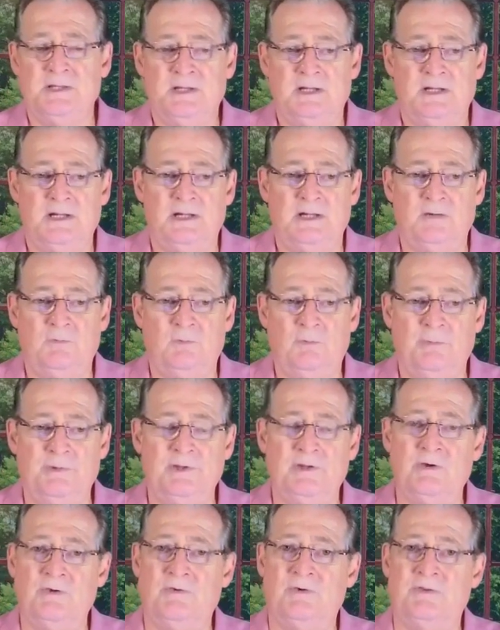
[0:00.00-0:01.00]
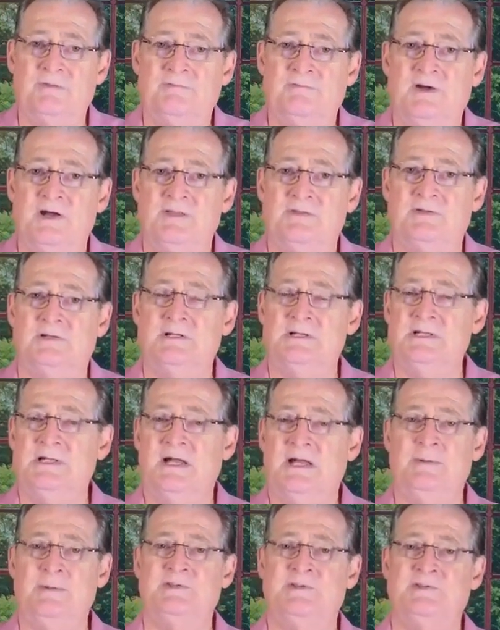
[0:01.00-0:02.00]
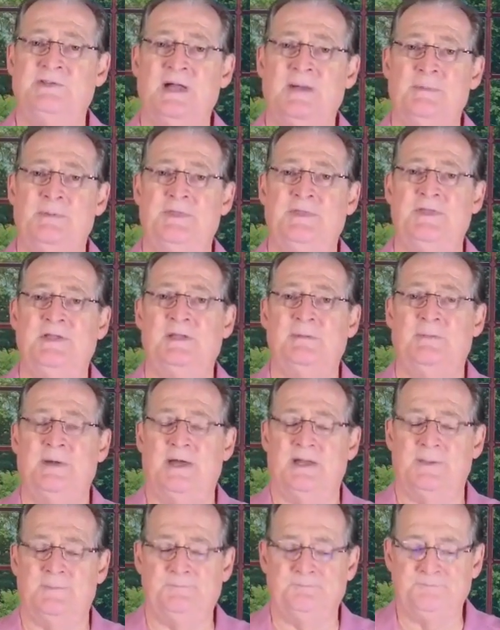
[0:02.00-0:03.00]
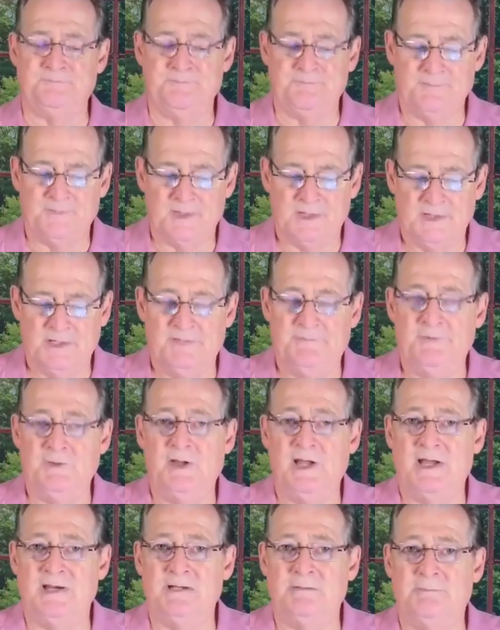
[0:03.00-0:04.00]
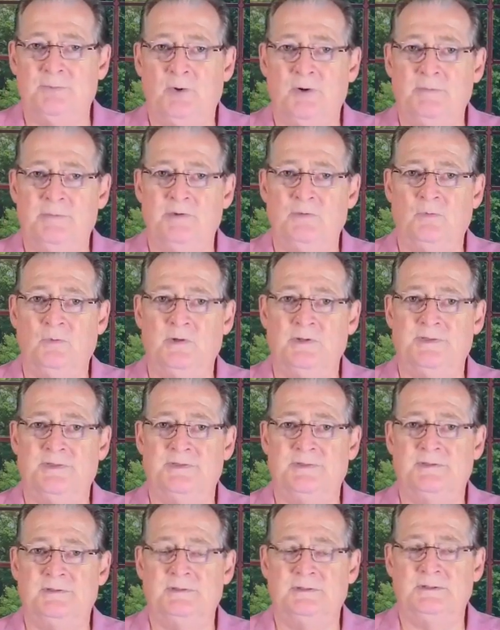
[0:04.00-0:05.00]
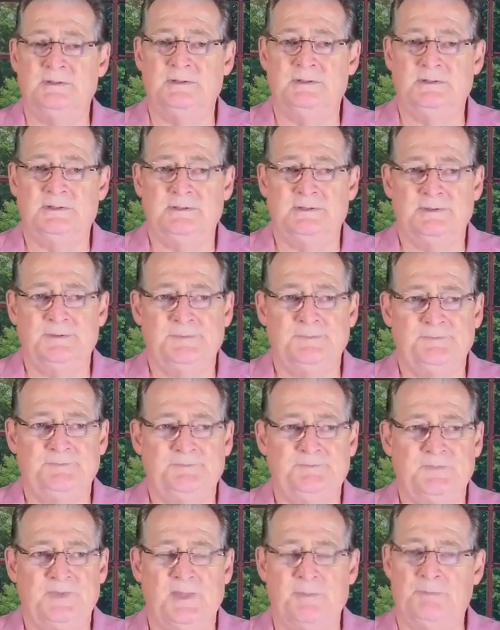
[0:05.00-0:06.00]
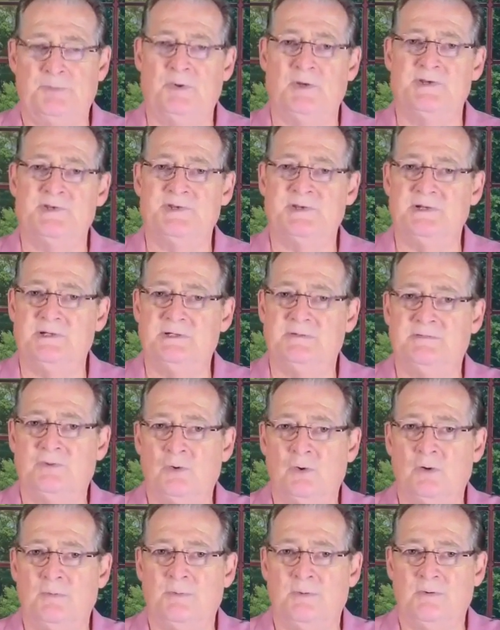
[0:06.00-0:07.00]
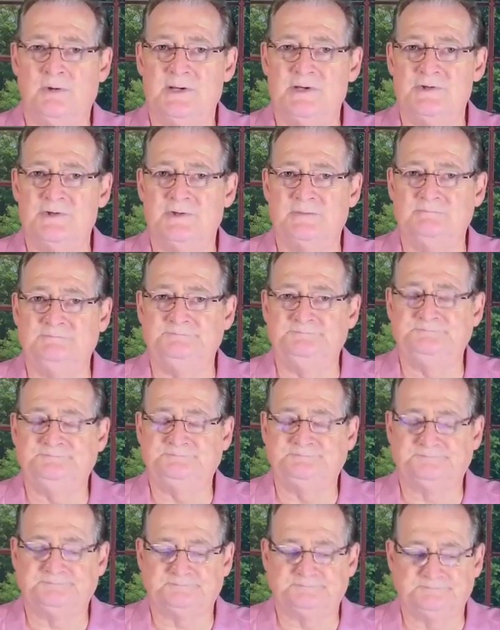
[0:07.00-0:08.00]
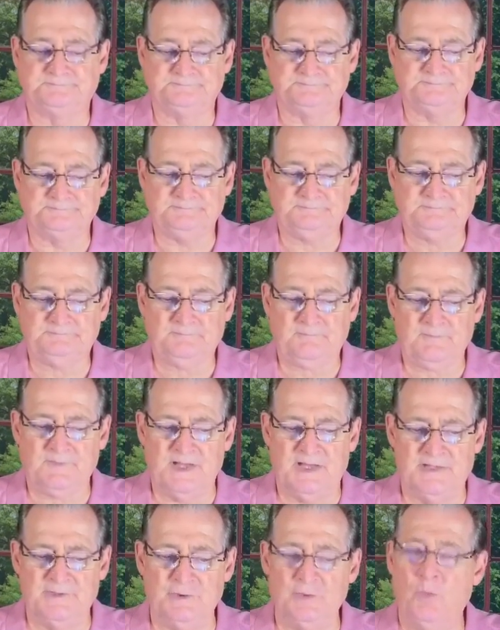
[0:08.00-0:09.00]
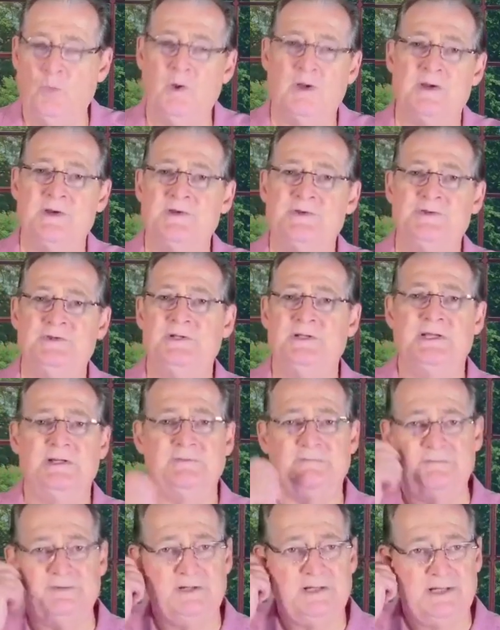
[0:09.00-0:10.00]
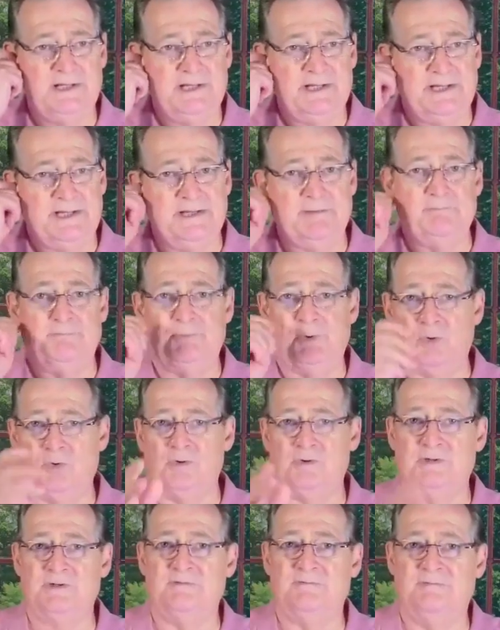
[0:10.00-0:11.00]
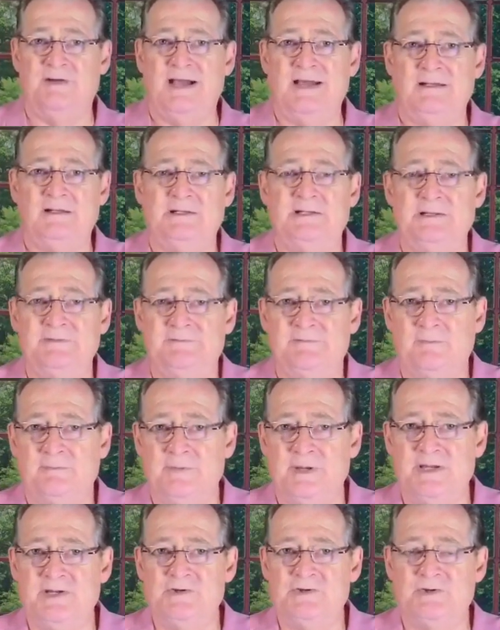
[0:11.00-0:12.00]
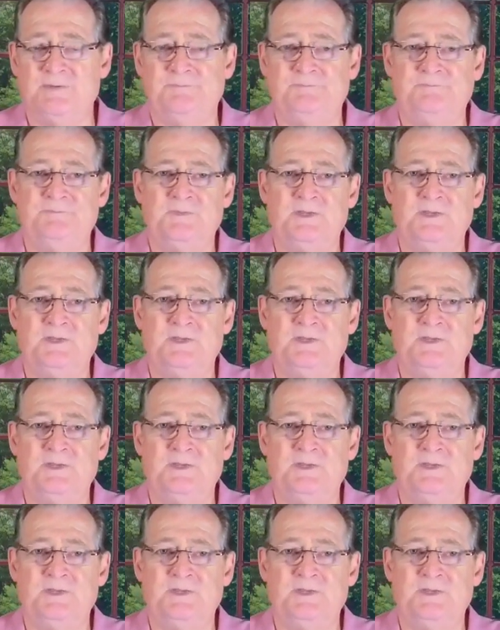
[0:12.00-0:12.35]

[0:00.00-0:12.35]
uh, when we go to the Father. I mean, stop and think about it. If you got an appointment with the president of a corporation and you wanted to give important, vital information